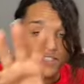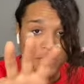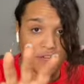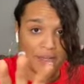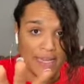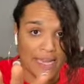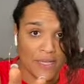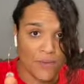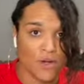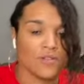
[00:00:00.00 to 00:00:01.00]
year in
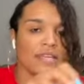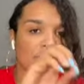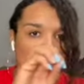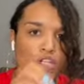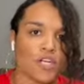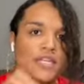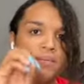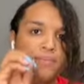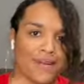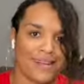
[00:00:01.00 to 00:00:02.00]
nanny world, it's a
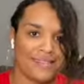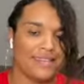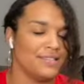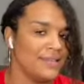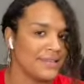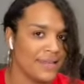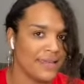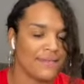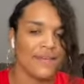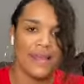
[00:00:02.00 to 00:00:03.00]
learning process. You
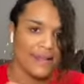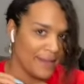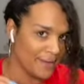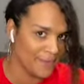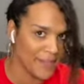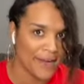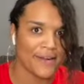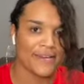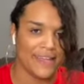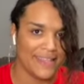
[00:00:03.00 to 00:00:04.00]
live and you
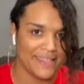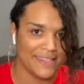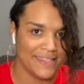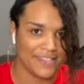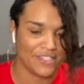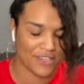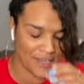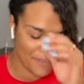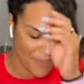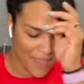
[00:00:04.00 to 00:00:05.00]
learn in this
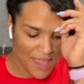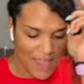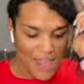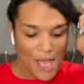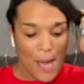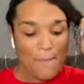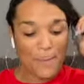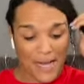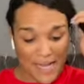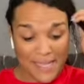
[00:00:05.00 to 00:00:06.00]
industry.
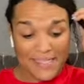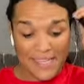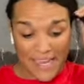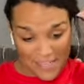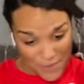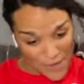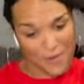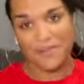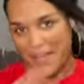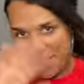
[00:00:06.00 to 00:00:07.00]
But as we all,
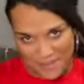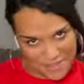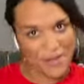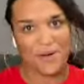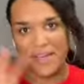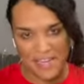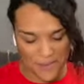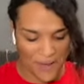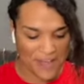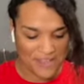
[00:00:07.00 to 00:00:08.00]
okay. So
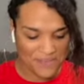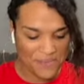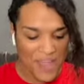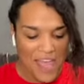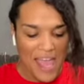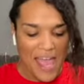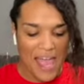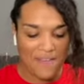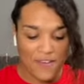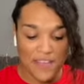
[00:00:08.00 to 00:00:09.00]
anyways,
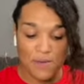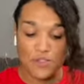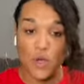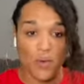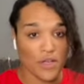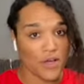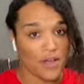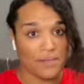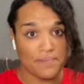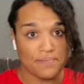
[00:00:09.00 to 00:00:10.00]
everything was going
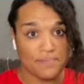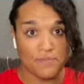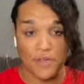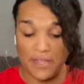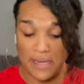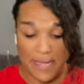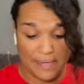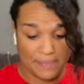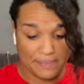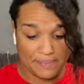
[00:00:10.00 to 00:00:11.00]
good with the nanny.